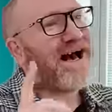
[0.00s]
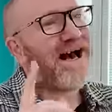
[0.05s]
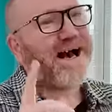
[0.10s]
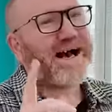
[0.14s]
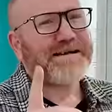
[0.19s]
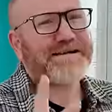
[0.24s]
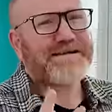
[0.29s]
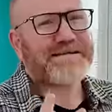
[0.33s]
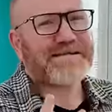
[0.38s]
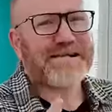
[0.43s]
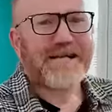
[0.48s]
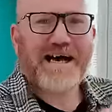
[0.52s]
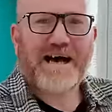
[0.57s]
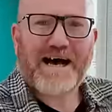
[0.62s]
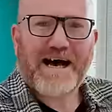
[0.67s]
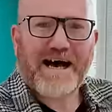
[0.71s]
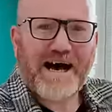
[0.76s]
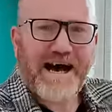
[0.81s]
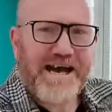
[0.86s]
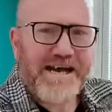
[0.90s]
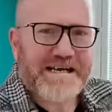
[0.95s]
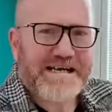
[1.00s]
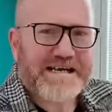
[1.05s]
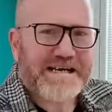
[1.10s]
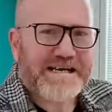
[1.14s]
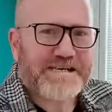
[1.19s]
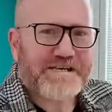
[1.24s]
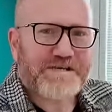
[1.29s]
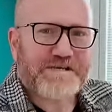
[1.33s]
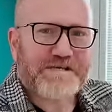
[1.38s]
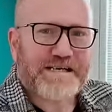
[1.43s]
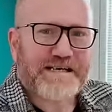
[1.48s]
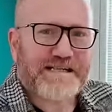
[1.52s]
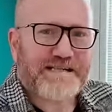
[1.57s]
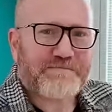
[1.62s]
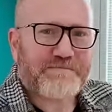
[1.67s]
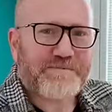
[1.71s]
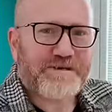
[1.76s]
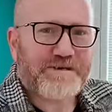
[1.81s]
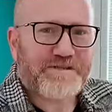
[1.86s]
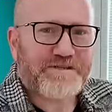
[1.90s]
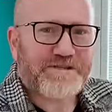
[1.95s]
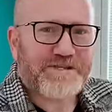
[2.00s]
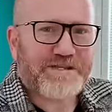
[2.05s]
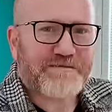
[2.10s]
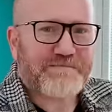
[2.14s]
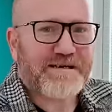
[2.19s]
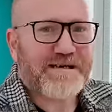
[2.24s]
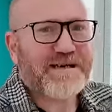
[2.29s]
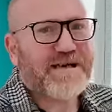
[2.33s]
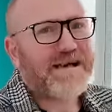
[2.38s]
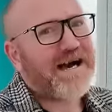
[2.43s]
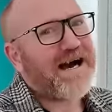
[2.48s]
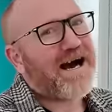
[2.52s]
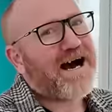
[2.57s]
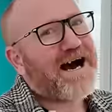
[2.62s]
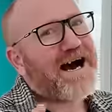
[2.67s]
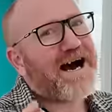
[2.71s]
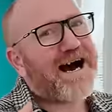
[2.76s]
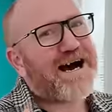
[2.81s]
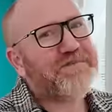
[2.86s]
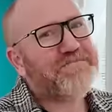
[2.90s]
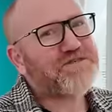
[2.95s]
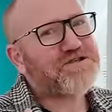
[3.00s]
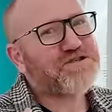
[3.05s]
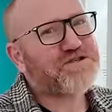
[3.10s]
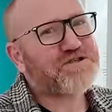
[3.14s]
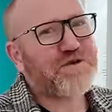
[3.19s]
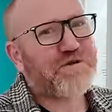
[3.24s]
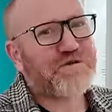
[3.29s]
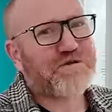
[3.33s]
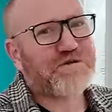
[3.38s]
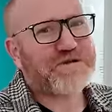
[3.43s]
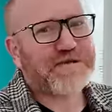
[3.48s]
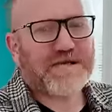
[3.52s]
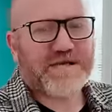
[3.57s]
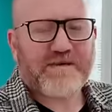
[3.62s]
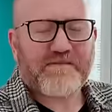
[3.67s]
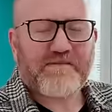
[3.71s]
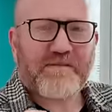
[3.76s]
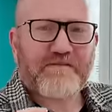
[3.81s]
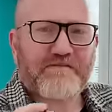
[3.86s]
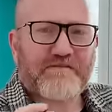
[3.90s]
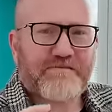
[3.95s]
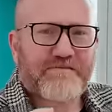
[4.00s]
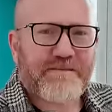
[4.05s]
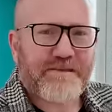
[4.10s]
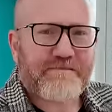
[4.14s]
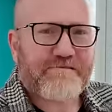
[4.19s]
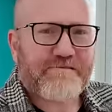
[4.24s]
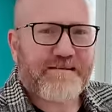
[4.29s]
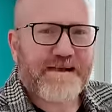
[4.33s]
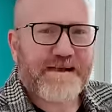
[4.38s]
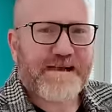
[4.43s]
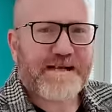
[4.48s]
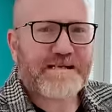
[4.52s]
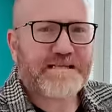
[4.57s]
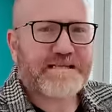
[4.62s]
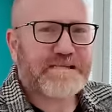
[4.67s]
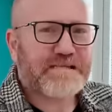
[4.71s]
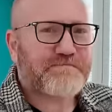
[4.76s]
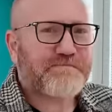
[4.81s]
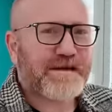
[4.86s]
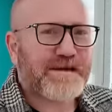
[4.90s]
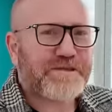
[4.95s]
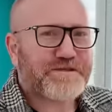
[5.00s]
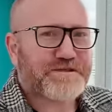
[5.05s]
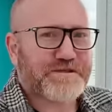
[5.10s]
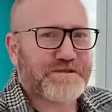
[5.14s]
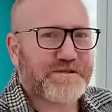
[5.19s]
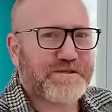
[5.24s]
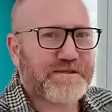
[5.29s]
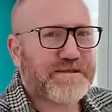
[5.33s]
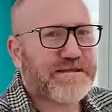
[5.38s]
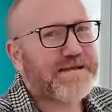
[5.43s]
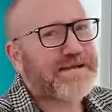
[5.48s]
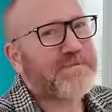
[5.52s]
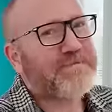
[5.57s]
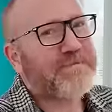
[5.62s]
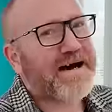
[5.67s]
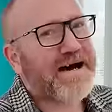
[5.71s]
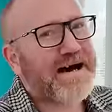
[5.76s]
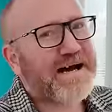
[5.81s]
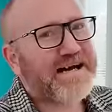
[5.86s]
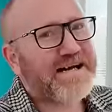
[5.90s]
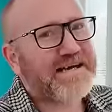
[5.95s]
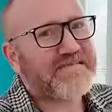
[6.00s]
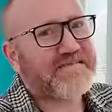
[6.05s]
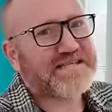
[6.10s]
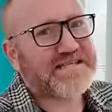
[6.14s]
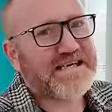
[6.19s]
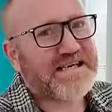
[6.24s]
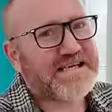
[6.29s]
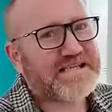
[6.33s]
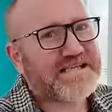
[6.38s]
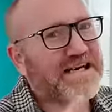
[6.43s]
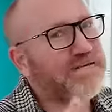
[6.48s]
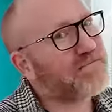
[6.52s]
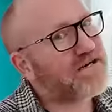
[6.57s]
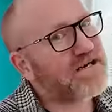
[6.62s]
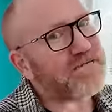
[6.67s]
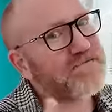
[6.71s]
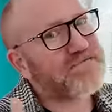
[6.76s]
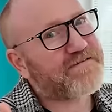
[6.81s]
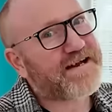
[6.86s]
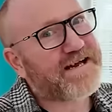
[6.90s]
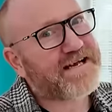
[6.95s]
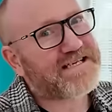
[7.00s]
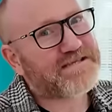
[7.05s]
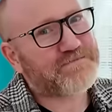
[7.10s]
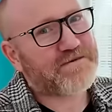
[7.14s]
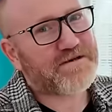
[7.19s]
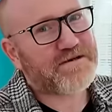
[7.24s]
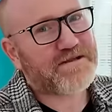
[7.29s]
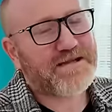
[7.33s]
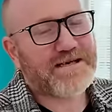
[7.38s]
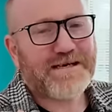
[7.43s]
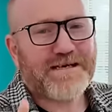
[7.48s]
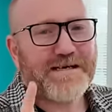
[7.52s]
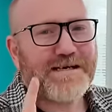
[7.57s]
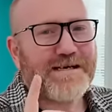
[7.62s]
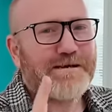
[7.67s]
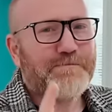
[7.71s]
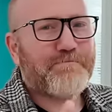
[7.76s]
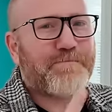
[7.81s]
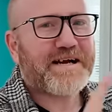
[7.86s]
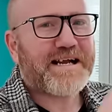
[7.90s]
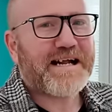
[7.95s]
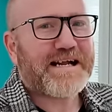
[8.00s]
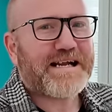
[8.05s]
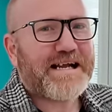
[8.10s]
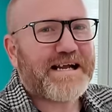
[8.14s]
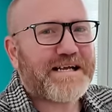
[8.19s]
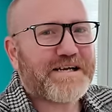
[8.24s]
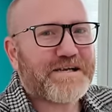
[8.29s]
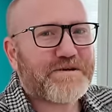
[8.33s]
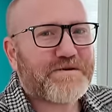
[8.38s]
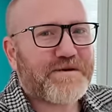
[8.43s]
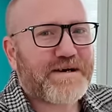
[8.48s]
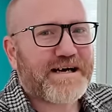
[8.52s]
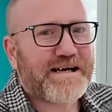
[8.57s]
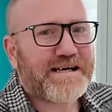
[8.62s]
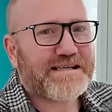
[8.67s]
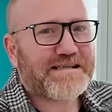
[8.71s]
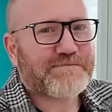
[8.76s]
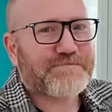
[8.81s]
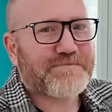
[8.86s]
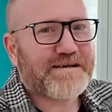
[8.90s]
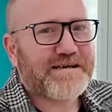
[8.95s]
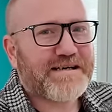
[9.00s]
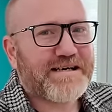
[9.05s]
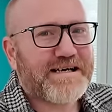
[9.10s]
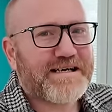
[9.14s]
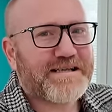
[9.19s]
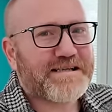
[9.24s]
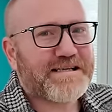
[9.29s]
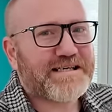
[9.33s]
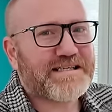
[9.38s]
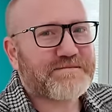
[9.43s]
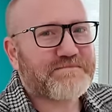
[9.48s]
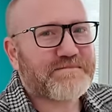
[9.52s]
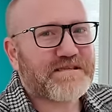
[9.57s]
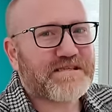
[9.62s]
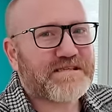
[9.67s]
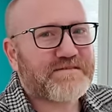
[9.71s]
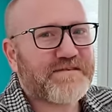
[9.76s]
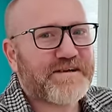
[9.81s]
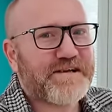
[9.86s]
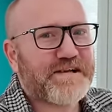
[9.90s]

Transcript: And I need your help, YouTube. I'm short of a very special packet of seeds coming up for next month, but I need your help in this month's